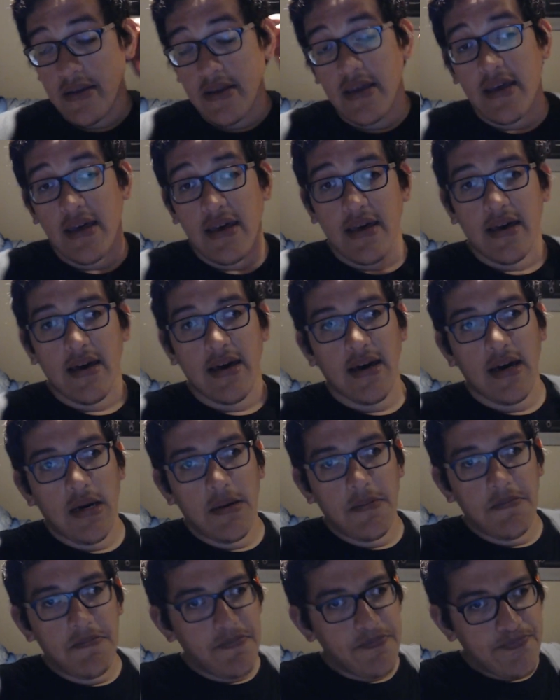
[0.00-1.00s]

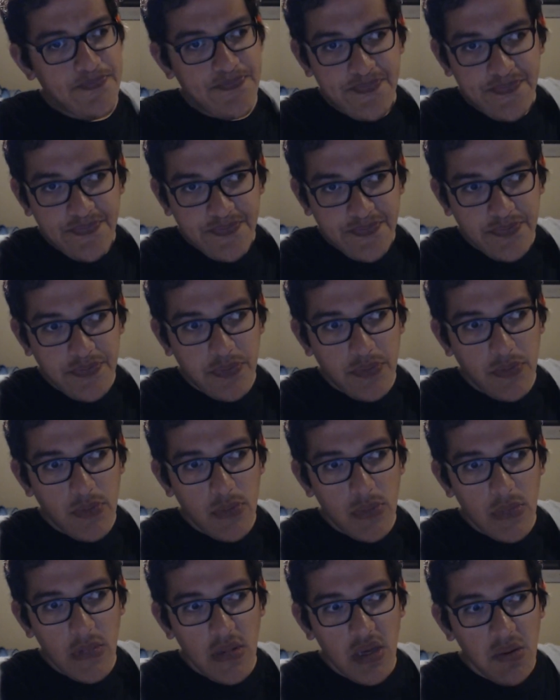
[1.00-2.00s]

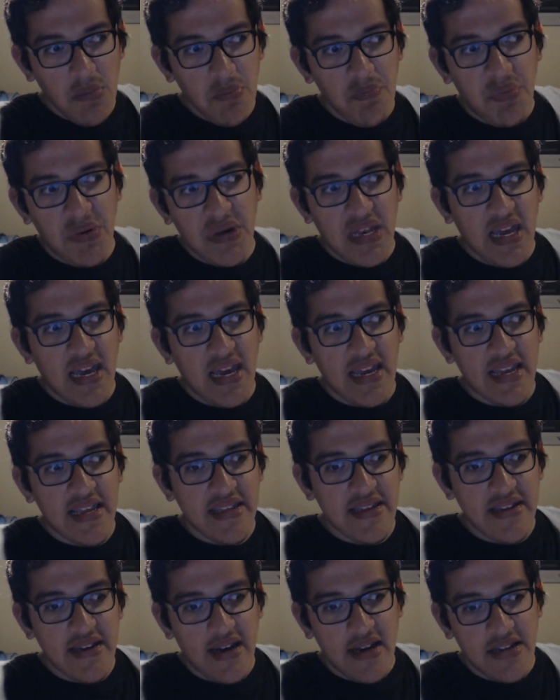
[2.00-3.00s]
But
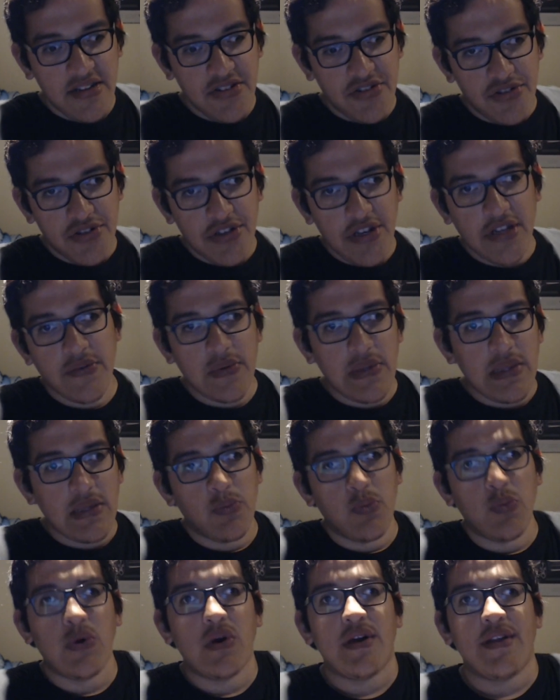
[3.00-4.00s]
I genuinely
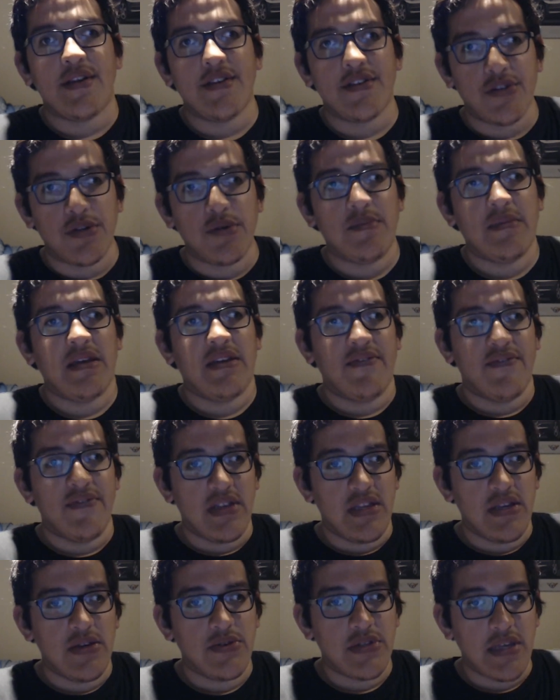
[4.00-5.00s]
want to start making
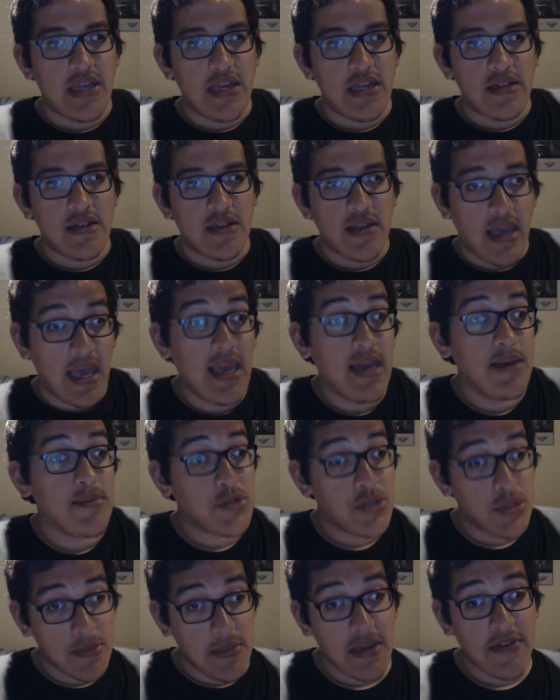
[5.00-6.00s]
videos again. I am
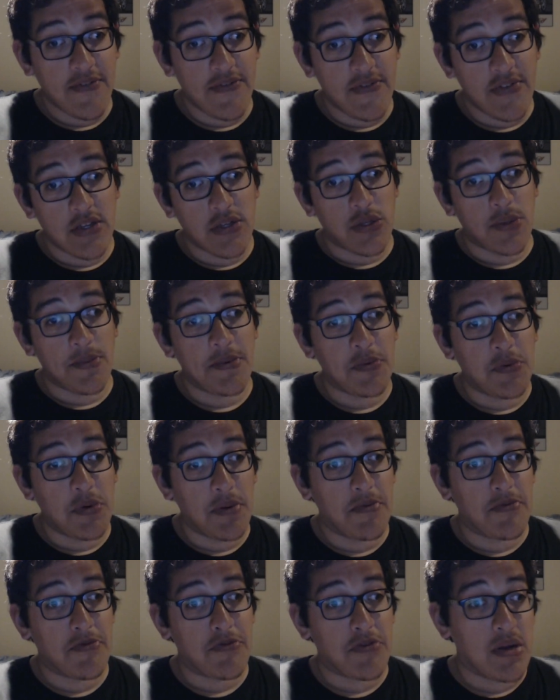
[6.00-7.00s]
still making videos on Beware
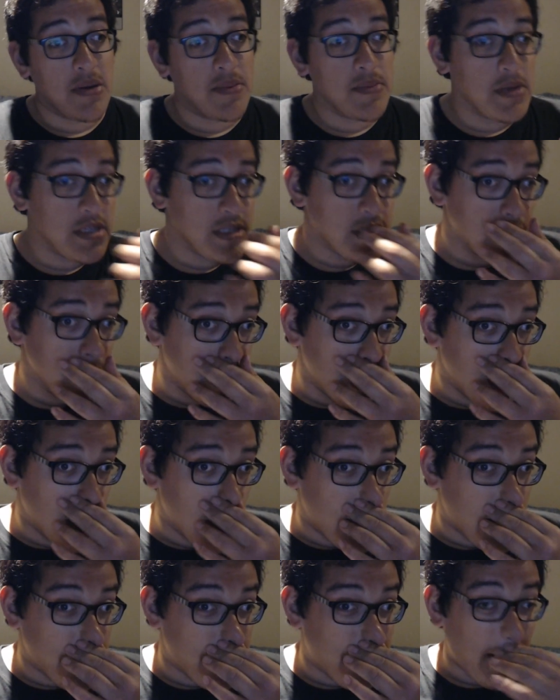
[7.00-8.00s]
of Crombies.
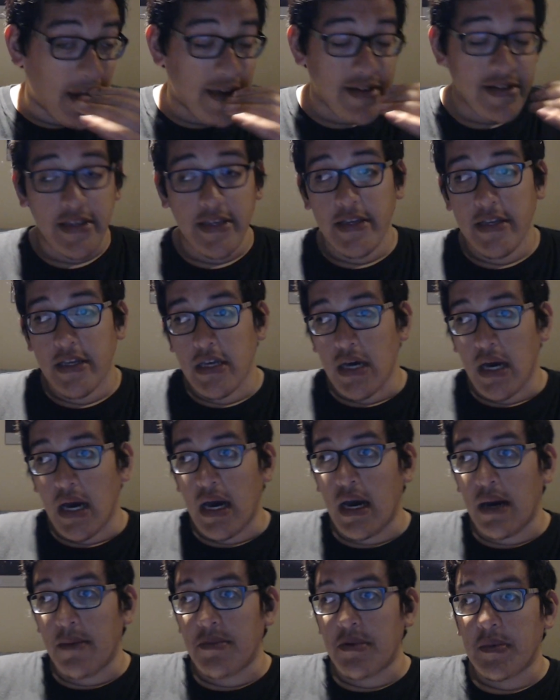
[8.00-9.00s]
In fact, me
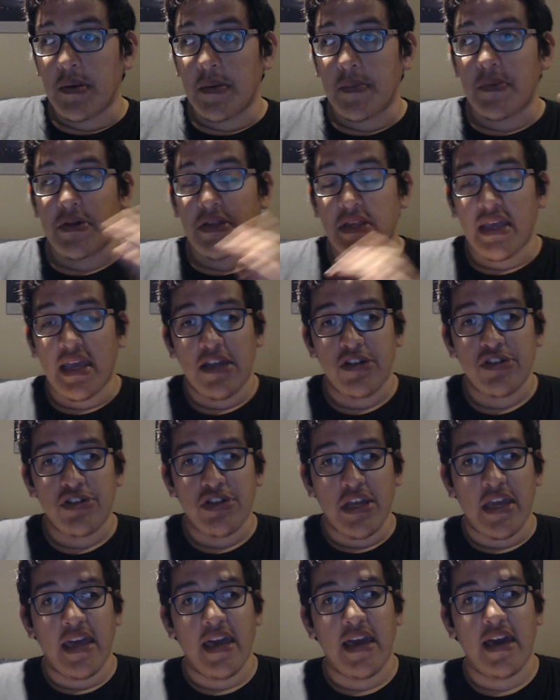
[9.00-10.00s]
and my buddy AJ
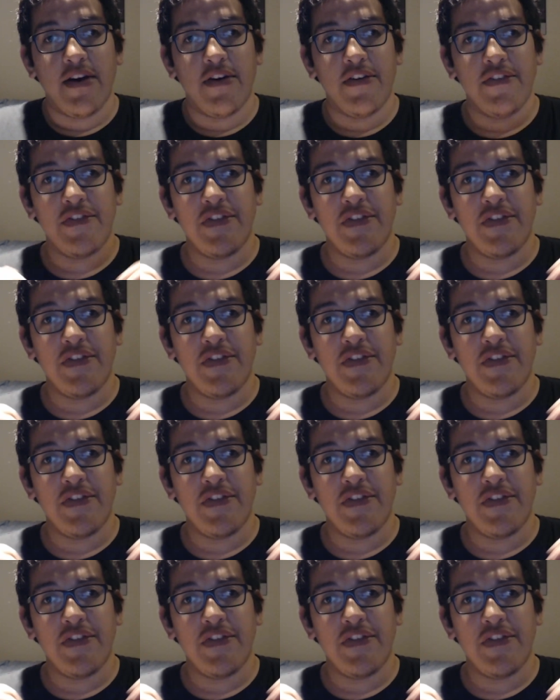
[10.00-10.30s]
have